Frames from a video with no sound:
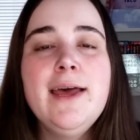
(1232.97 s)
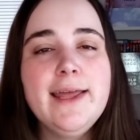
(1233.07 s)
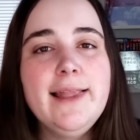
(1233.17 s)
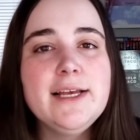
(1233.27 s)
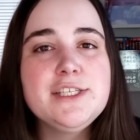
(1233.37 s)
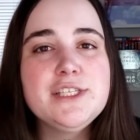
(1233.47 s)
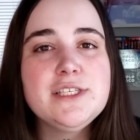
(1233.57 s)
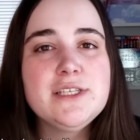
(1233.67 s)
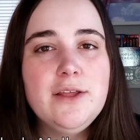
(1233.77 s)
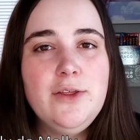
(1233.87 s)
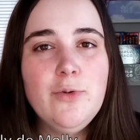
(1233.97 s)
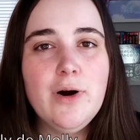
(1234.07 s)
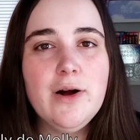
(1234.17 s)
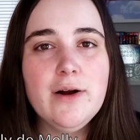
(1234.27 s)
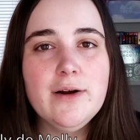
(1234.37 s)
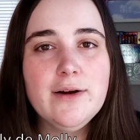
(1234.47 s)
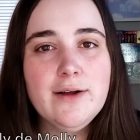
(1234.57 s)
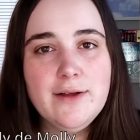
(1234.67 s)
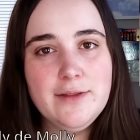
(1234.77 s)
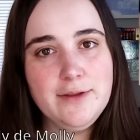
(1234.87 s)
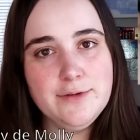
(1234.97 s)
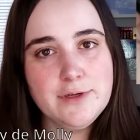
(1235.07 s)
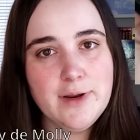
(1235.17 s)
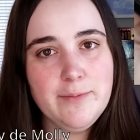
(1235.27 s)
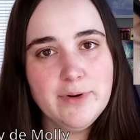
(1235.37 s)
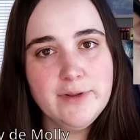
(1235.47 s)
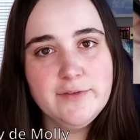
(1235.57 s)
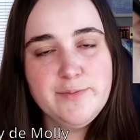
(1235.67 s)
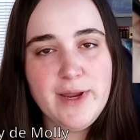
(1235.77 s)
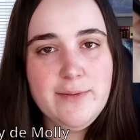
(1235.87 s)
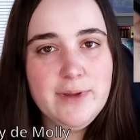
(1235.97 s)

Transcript: unless you are the username BirdLovesPaint,